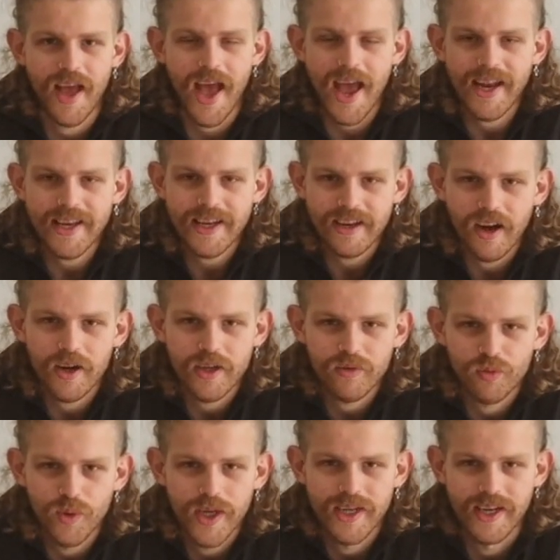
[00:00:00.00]
Any kind
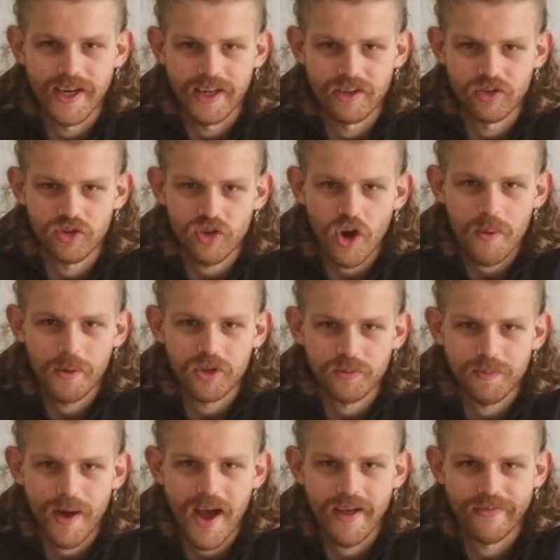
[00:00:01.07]
of reading is so
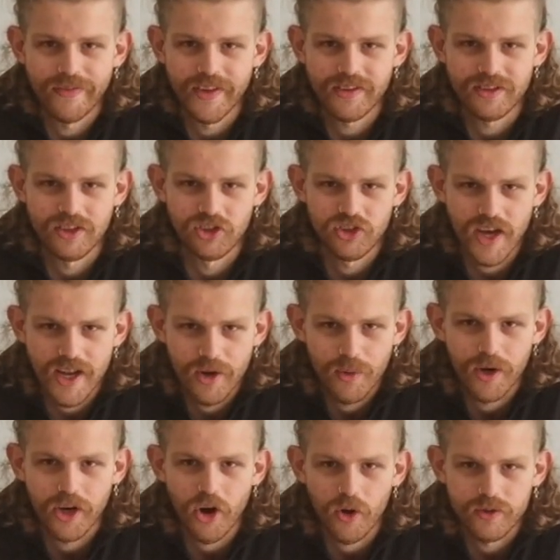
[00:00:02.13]
much better than this
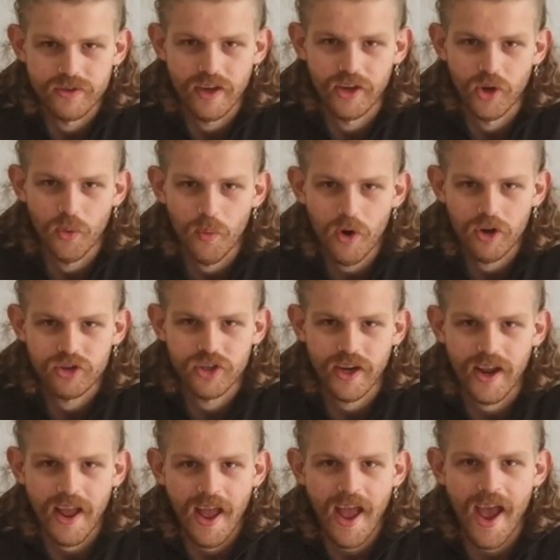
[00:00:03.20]
degenerate content you're watching.